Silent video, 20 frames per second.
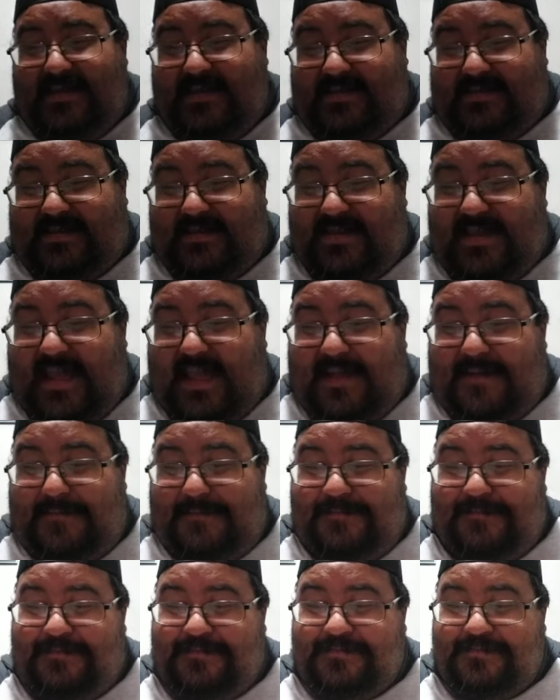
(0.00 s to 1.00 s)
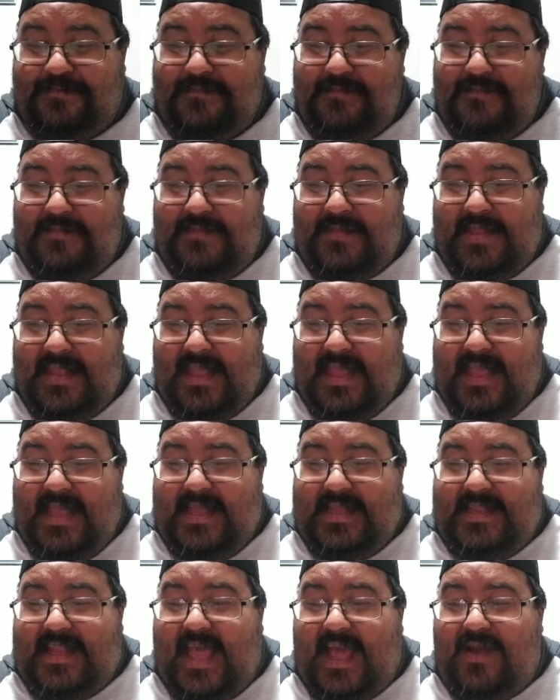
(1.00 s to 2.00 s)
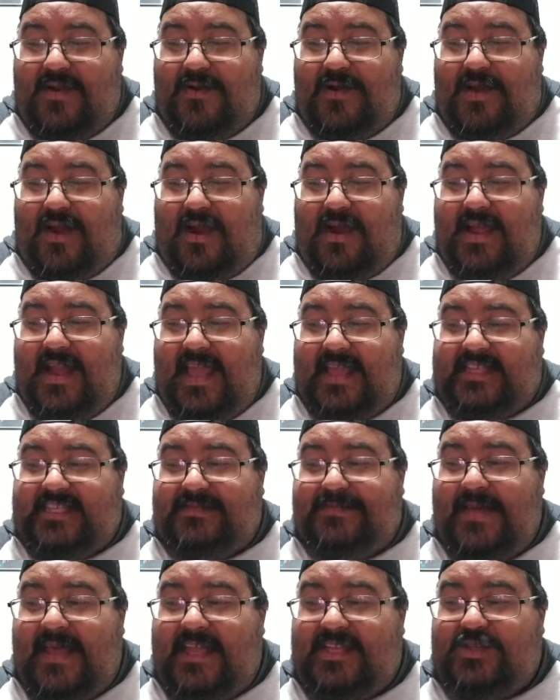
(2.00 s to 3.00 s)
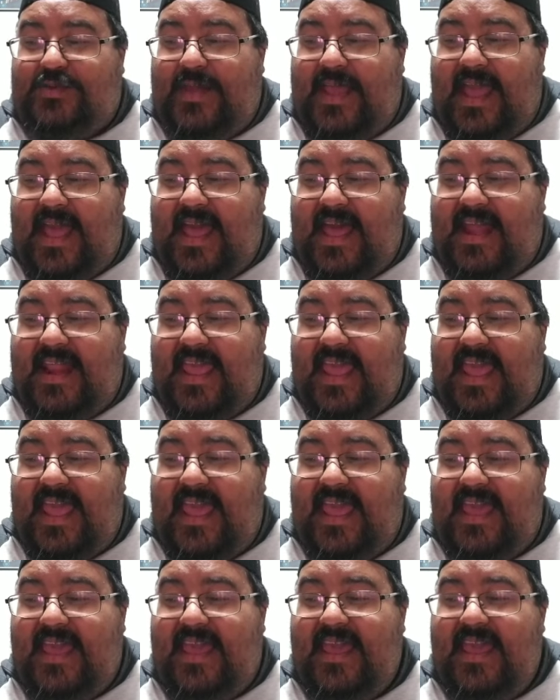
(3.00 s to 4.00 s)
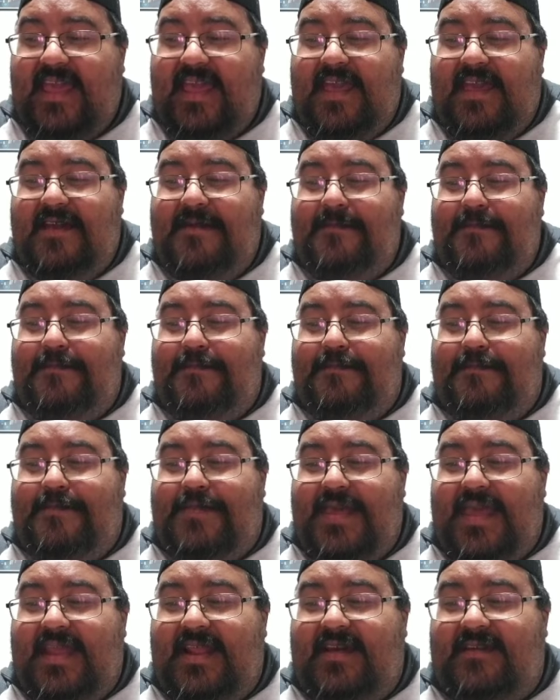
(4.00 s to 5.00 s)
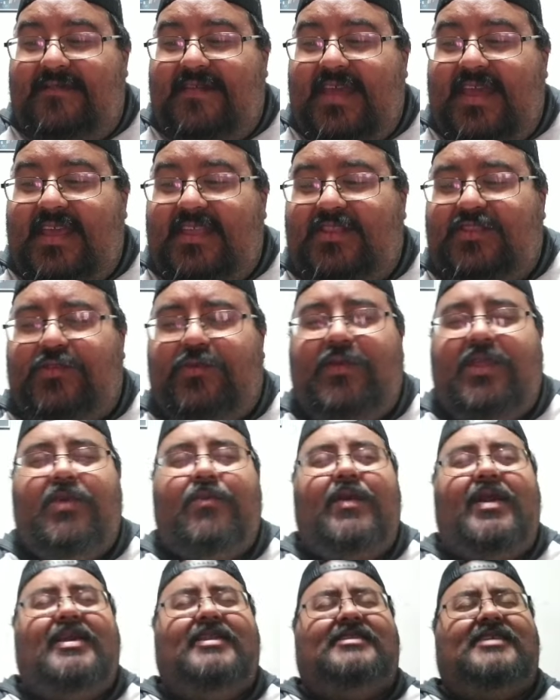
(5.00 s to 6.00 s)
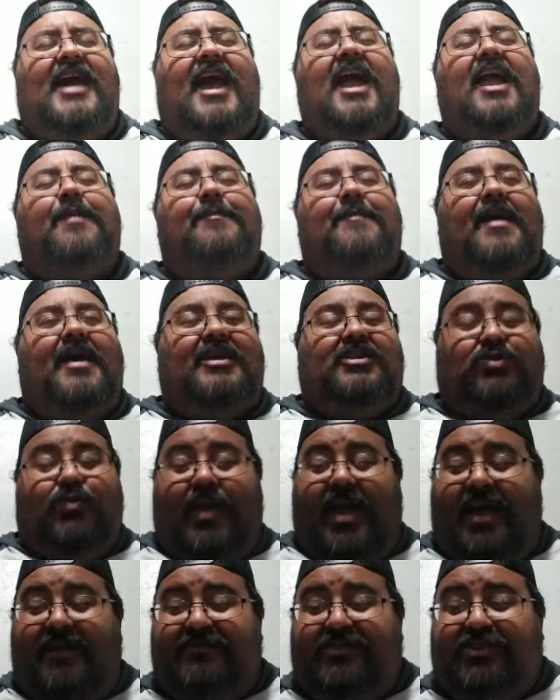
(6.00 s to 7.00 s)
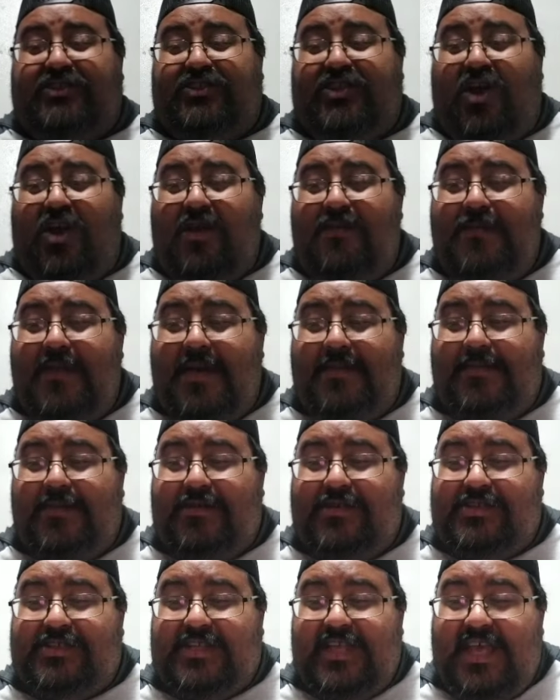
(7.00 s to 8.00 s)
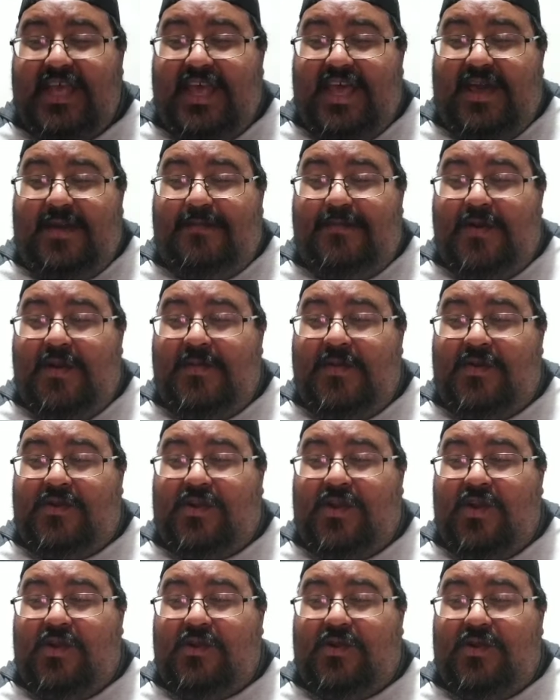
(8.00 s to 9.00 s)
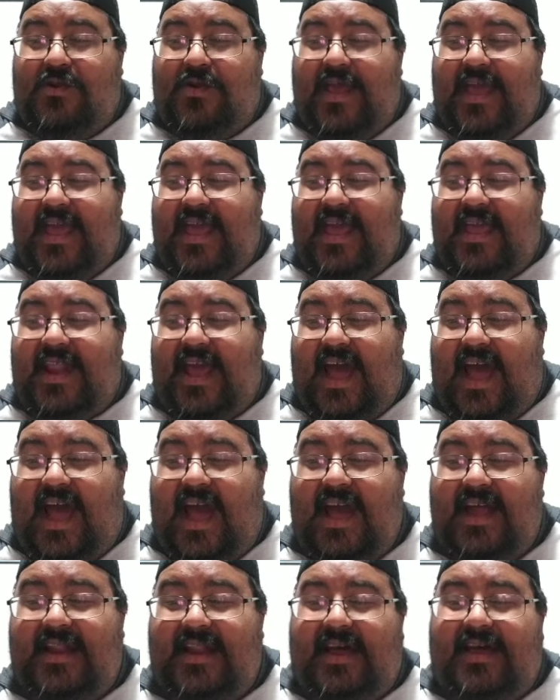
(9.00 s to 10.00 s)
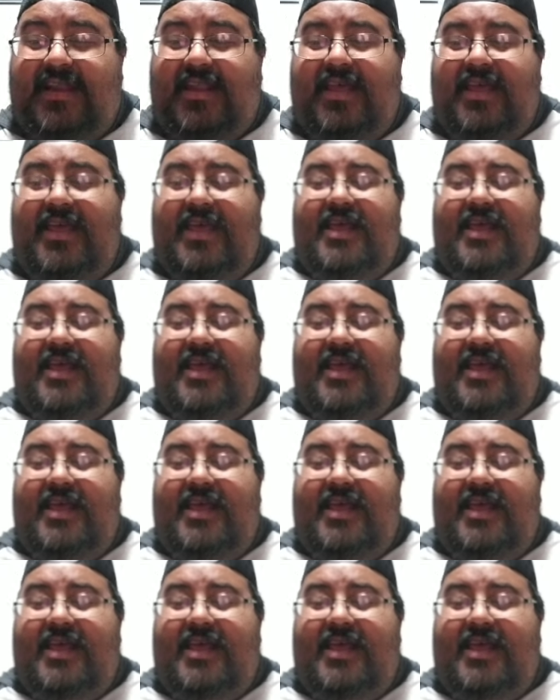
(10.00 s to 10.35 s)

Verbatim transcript: so yeah. Now, our next match, we had a bit of a three way tag match. We have star members Momokoko and Hanan